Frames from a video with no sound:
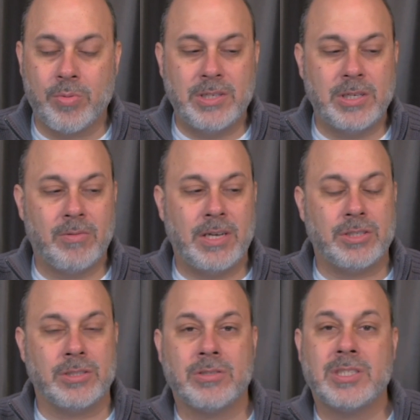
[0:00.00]

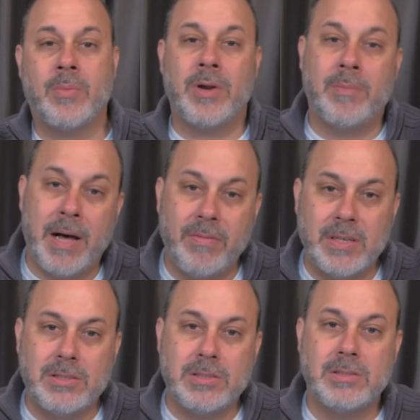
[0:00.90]
generations, there's someone above
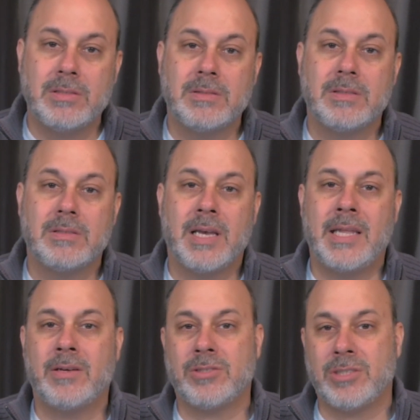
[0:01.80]
us,
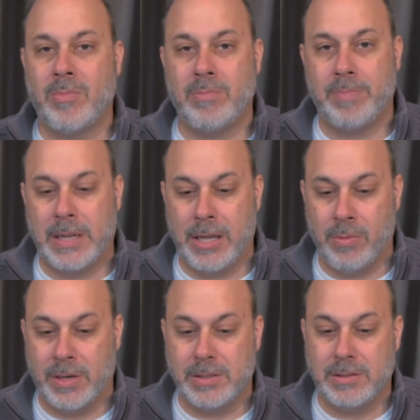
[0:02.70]
and there's someone
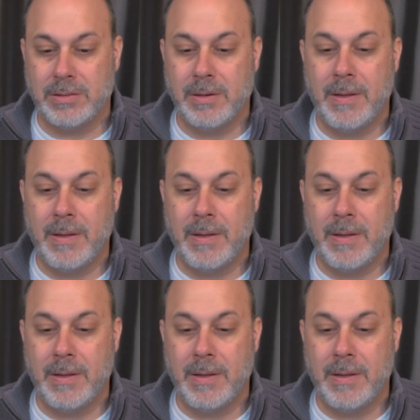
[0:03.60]
below us.